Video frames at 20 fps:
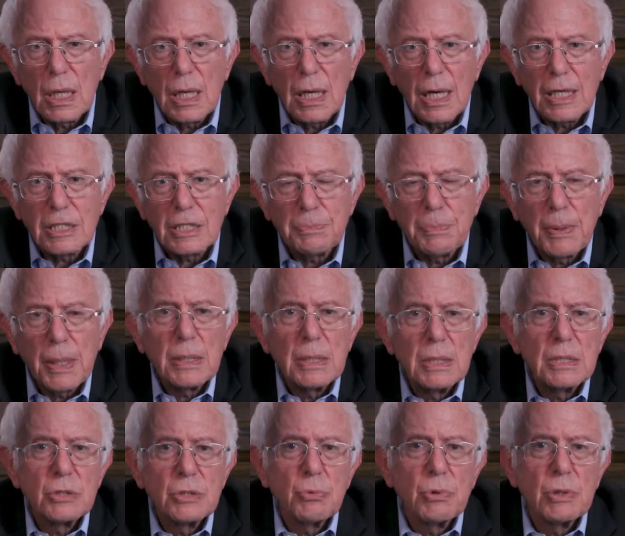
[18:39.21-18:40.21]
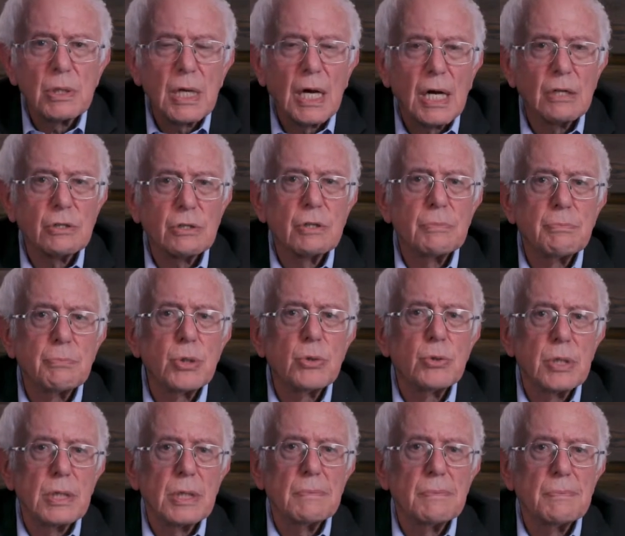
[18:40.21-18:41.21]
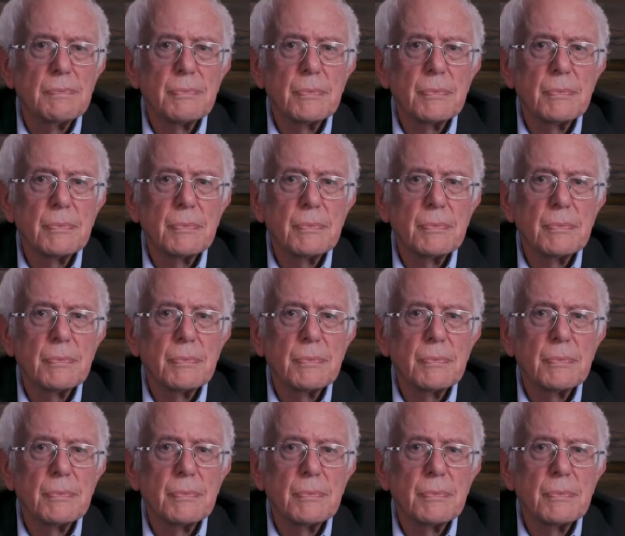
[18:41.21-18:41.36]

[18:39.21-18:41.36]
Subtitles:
aspect is we're entitled to beauty.